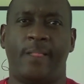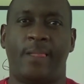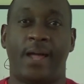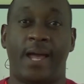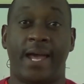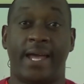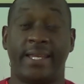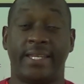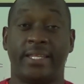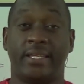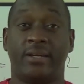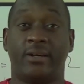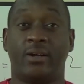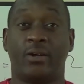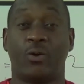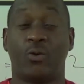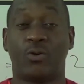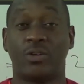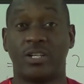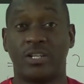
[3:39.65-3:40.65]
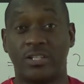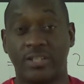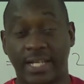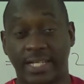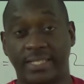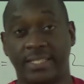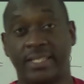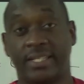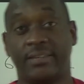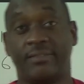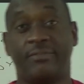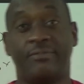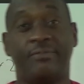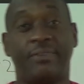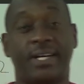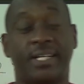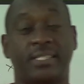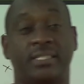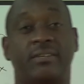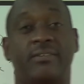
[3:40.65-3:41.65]
and your quadratic
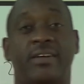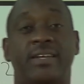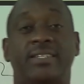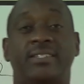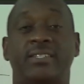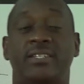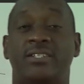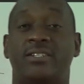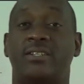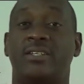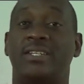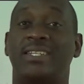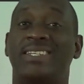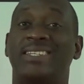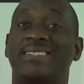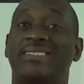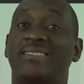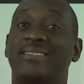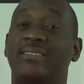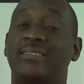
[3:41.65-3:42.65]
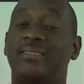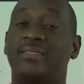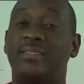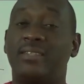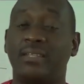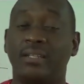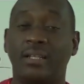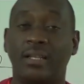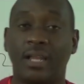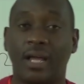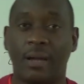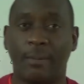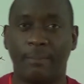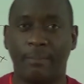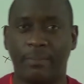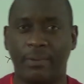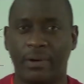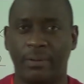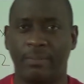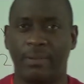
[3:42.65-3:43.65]
factorization is still a
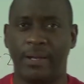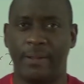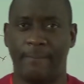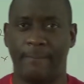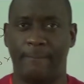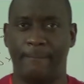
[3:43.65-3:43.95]
problem,